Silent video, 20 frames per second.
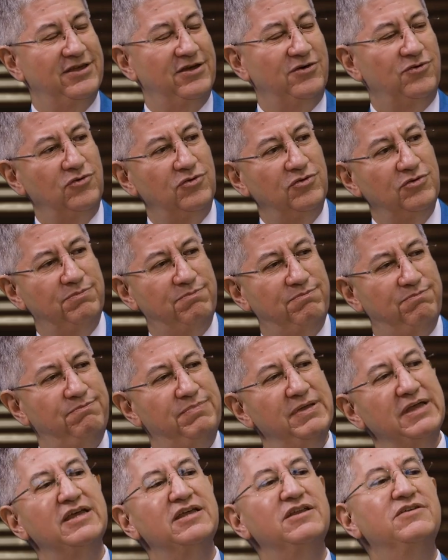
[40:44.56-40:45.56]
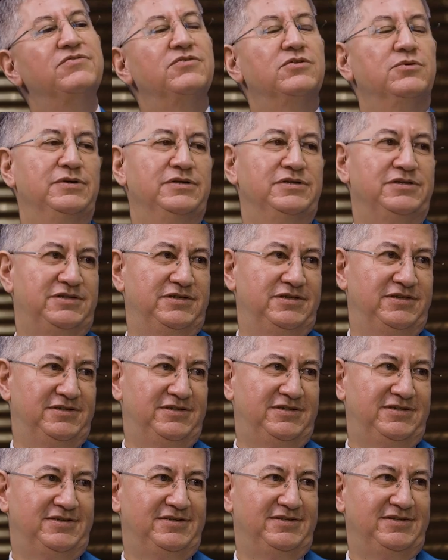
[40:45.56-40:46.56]
they're all big influences
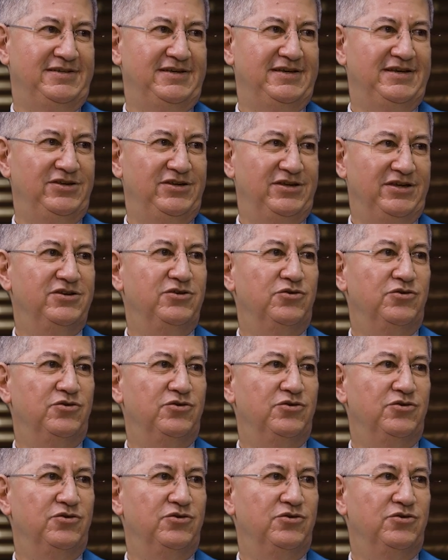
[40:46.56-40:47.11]
in